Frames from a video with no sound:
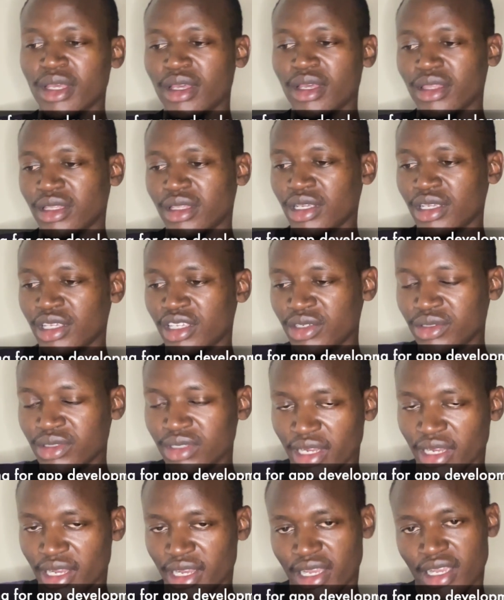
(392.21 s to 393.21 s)
Thank you.
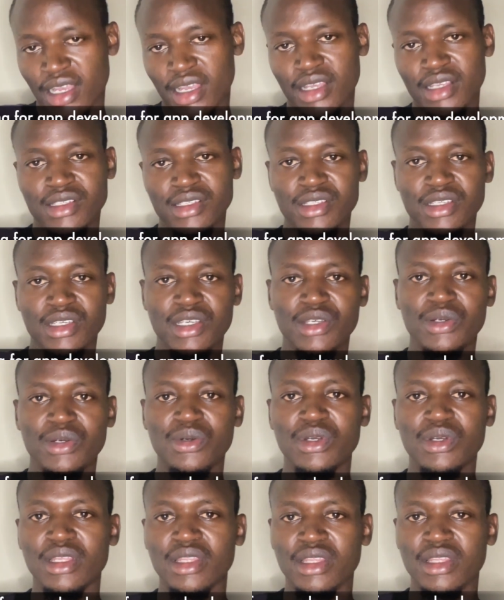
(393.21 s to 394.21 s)
See you
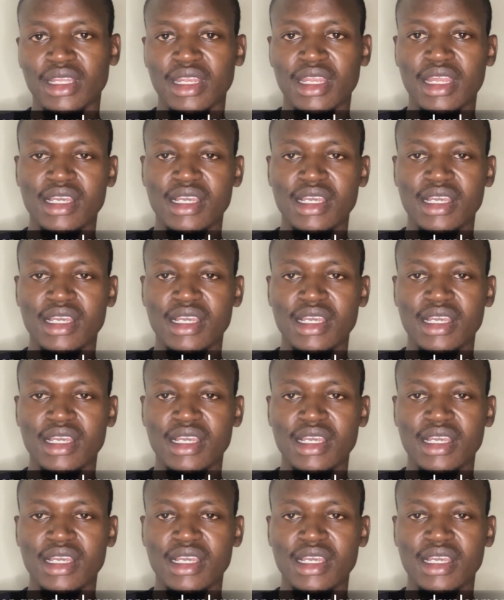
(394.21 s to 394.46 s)
in the